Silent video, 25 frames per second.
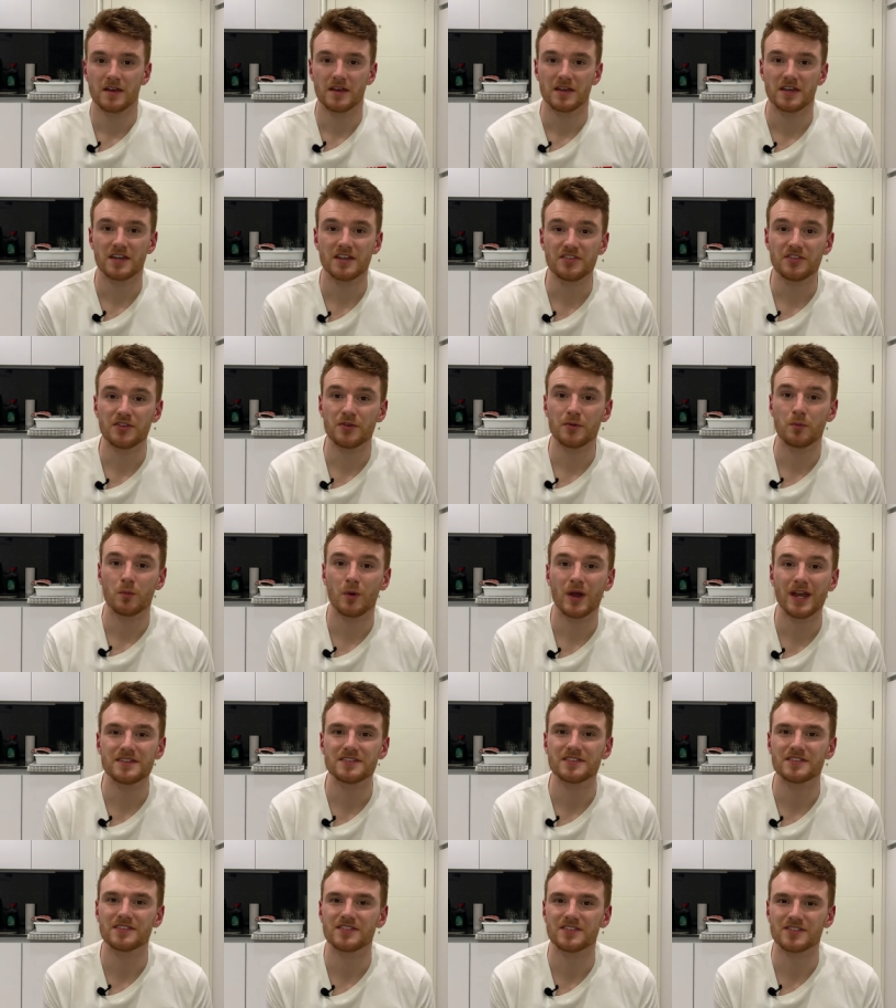It's a
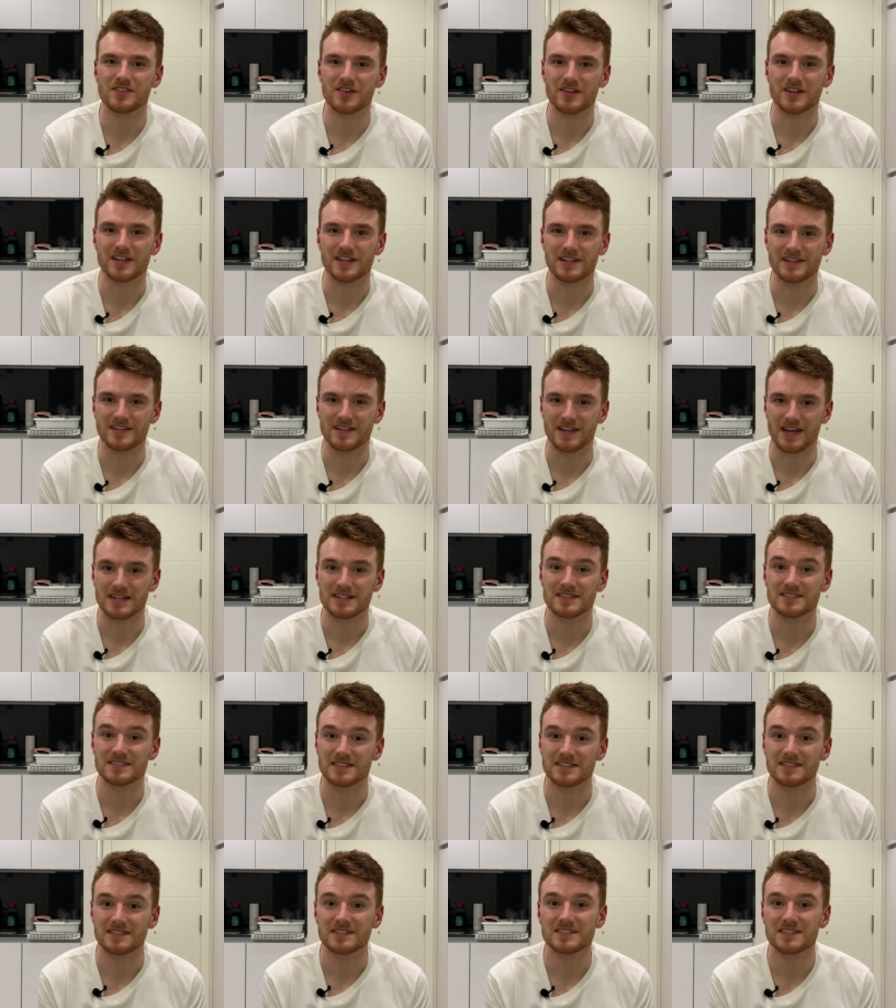weighted stock index
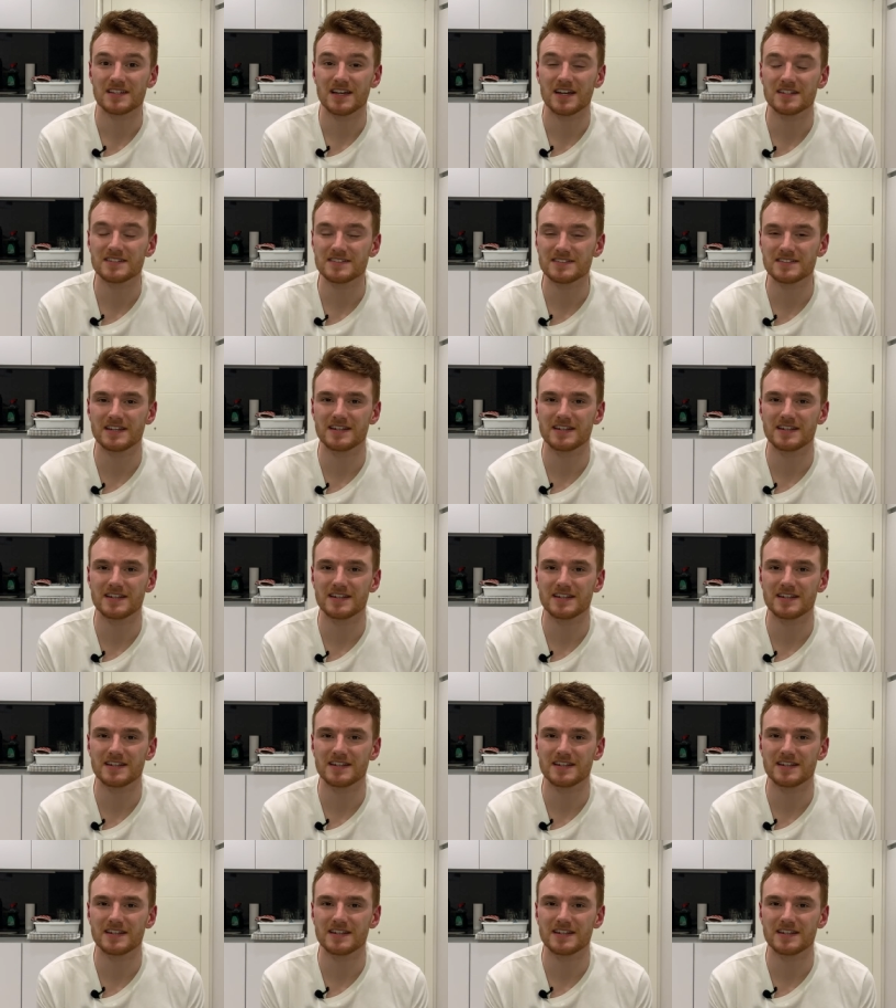and it started